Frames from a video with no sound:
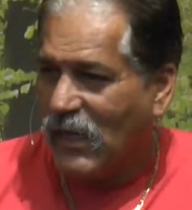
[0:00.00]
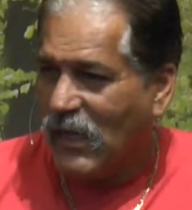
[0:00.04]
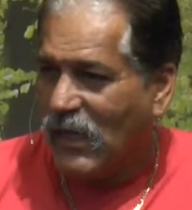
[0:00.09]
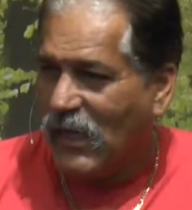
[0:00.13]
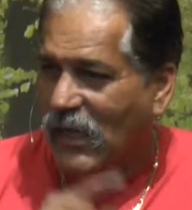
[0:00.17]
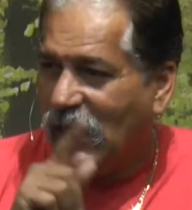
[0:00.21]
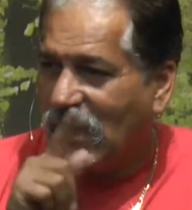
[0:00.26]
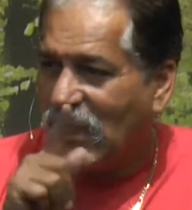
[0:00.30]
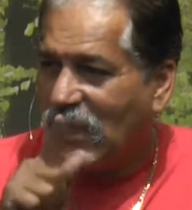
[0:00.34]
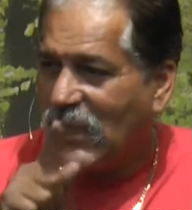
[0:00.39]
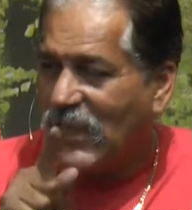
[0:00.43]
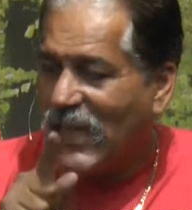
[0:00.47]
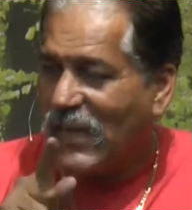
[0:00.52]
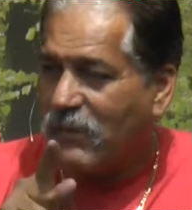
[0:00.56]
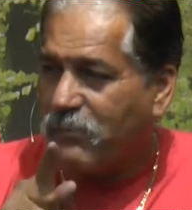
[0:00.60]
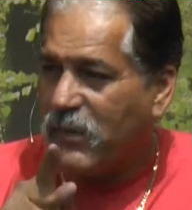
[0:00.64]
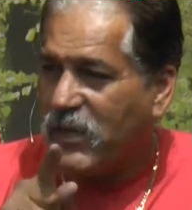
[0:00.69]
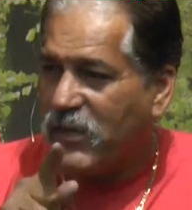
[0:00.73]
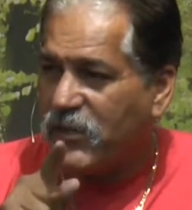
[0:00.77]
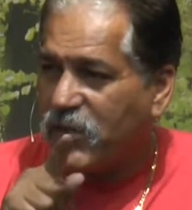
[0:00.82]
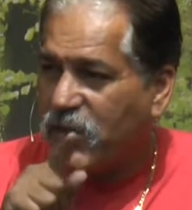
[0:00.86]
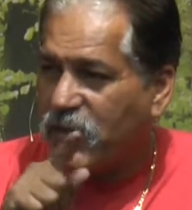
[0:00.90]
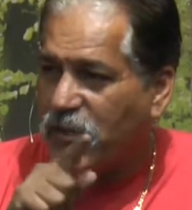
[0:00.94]
He led
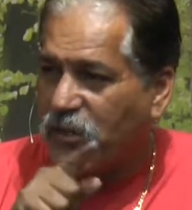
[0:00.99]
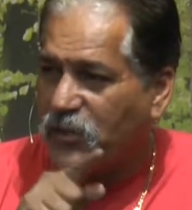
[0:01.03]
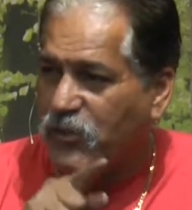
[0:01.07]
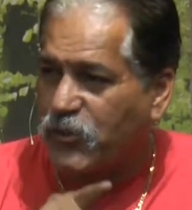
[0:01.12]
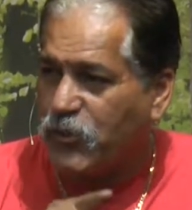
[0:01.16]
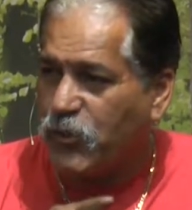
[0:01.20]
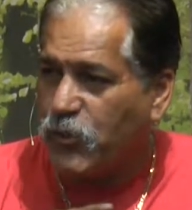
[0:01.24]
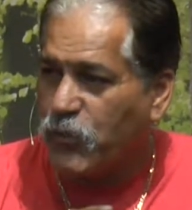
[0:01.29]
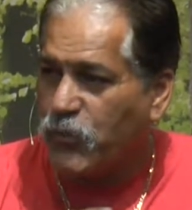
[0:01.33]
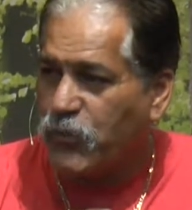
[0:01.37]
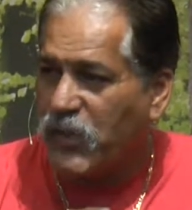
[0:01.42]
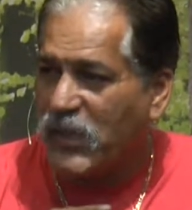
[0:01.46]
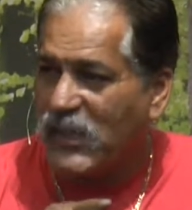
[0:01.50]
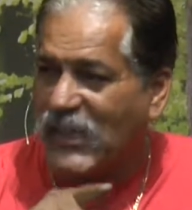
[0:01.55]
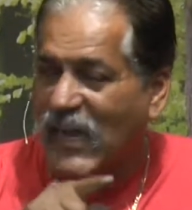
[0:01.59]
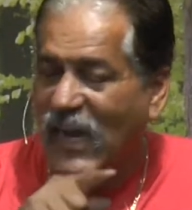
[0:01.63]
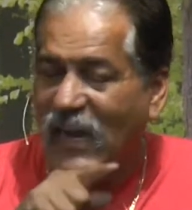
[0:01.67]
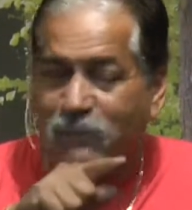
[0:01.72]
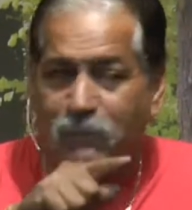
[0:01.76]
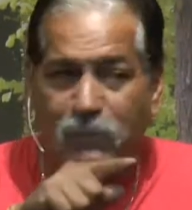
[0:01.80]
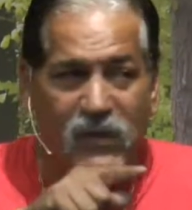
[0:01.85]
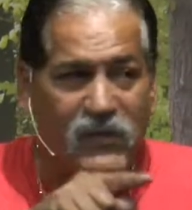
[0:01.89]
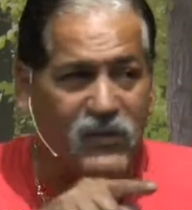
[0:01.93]
me to the truth that
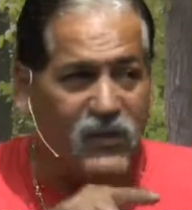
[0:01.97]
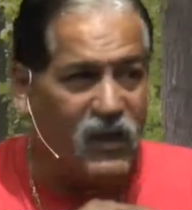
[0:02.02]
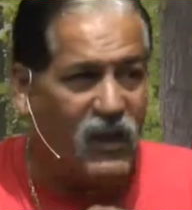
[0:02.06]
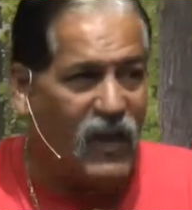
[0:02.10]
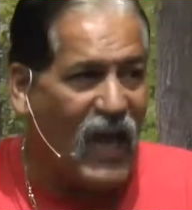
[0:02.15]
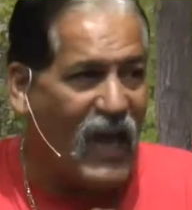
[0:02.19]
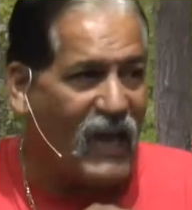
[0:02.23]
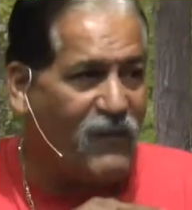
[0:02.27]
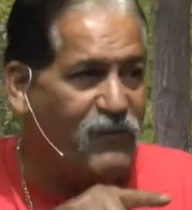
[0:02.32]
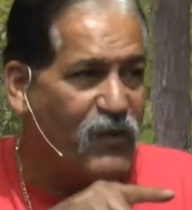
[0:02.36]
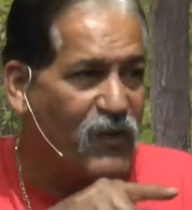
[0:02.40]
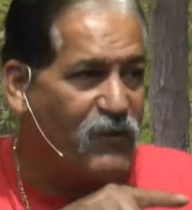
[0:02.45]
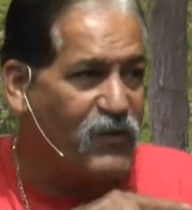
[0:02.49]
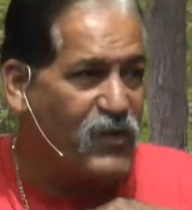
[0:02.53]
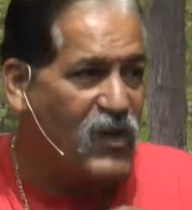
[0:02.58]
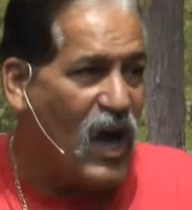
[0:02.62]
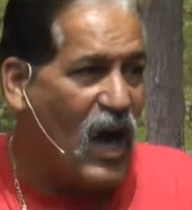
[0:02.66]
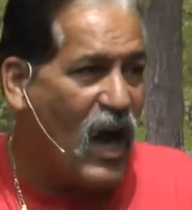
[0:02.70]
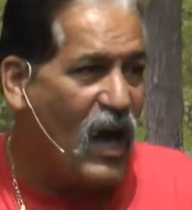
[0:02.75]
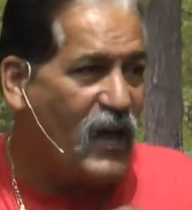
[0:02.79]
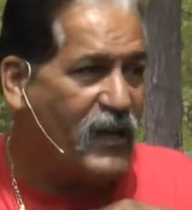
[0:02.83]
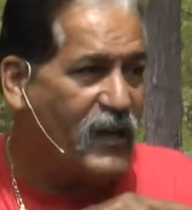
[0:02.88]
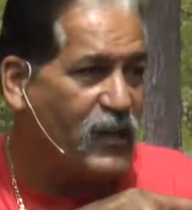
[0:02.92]
gave me the life of
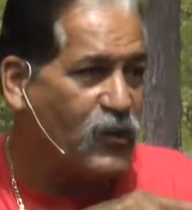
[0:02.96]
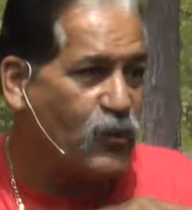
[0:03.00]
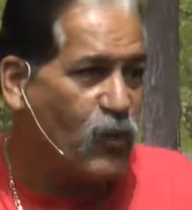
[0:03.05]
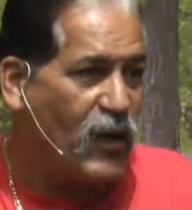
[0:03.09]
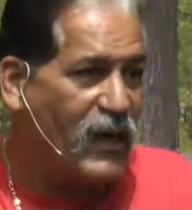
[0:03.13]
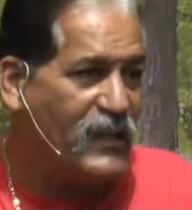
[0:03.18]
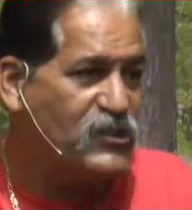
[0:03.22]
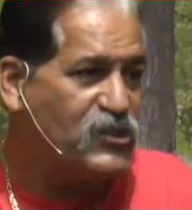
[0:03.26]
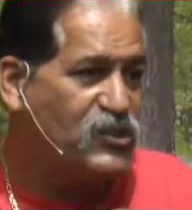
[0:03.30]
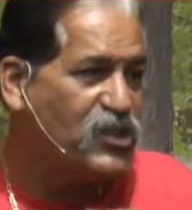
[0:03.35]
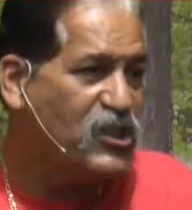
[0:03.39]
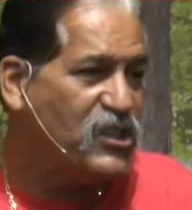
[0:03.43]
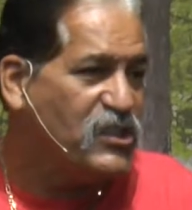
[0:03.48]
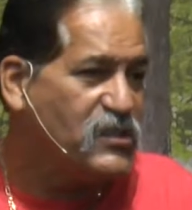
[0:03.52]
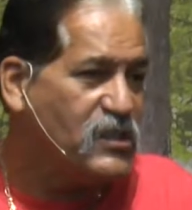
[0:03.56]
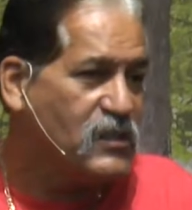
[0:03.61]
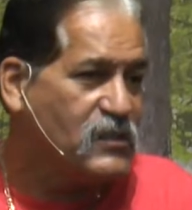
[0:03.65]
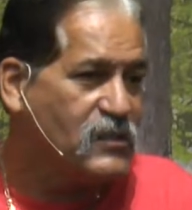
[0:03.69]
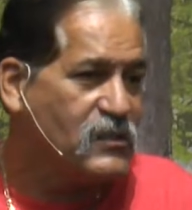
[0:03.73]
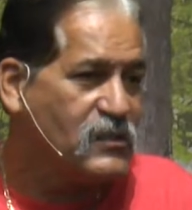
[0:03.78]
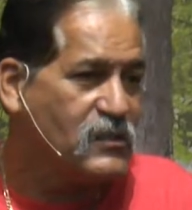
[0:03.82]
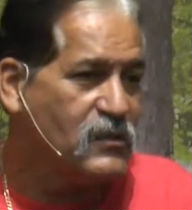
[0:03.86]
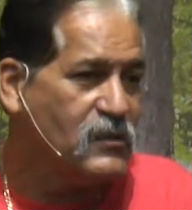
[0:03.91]
God in Christ
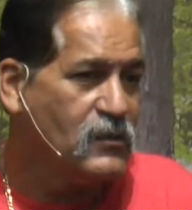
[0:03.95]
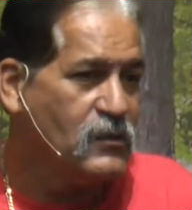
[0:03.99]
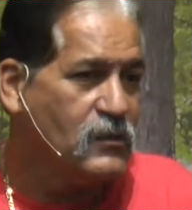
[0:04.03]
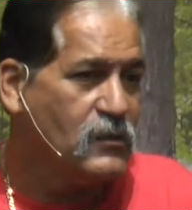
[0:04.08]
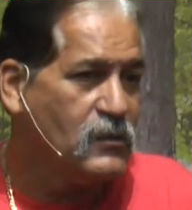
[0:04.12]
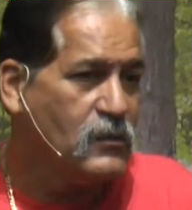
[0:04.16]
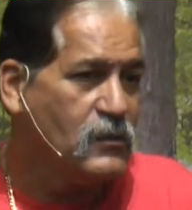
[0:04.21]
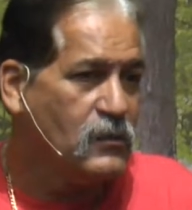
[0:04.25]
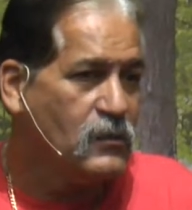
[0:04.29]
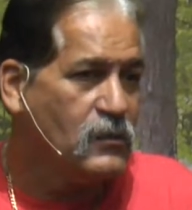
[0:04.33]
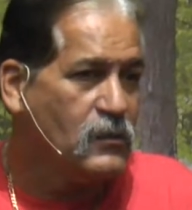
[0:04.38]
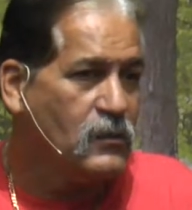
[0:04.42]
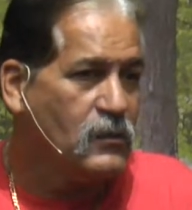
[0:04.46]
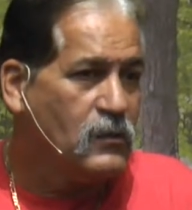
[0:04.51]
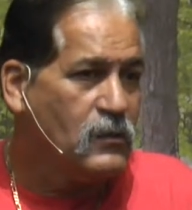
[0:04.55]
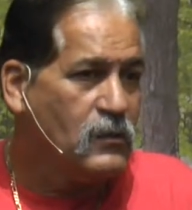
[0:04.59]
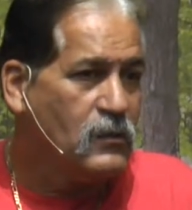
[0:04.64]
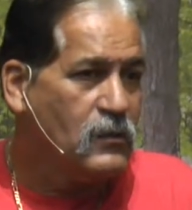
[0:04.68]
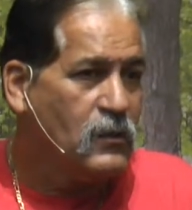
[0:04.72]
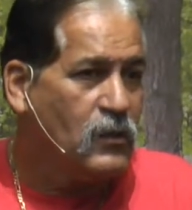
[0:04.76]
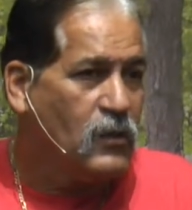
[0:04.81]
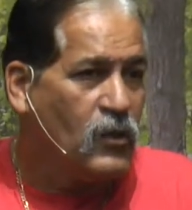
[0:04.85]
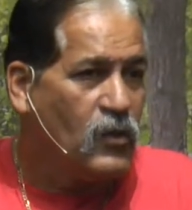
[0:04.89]
Jesus.
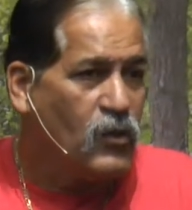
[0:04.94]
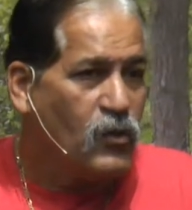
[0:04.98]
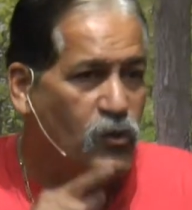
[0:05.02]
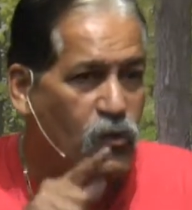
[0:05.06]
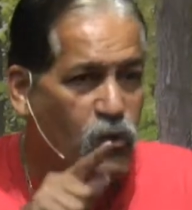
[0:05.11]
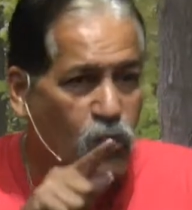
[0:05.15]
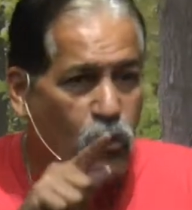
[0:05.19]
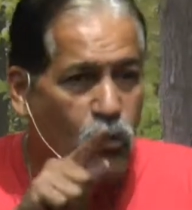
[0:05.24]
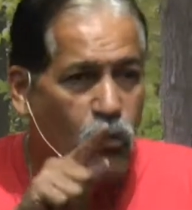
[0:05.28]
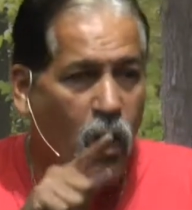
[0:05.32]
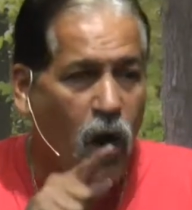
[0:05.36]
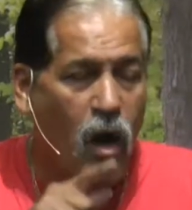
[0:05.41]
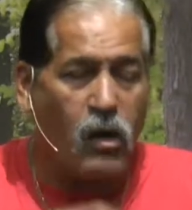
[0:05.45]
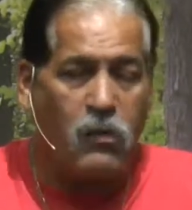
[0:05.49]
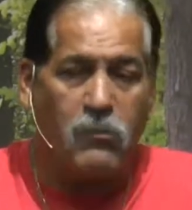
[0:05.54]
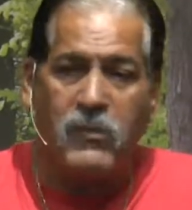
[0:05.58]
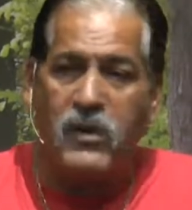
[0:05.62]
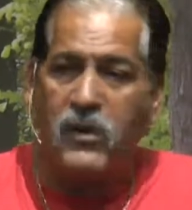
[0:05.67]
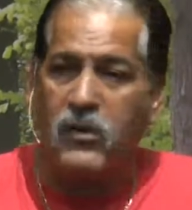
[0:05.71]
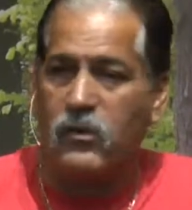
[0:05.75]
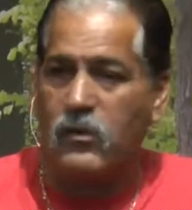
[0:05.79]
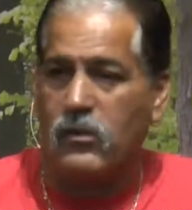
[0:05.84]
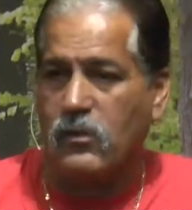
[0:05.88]
You are a
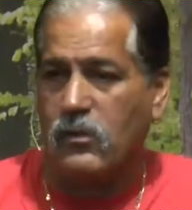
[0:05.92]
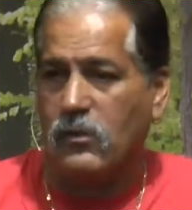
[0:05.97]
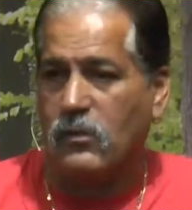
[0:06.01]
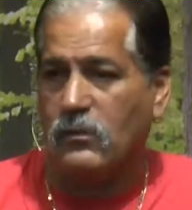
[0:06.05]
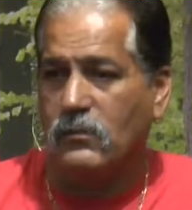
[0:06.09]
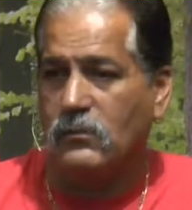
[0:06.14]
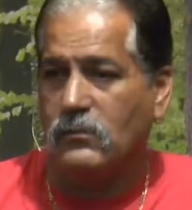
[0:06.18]
miracle.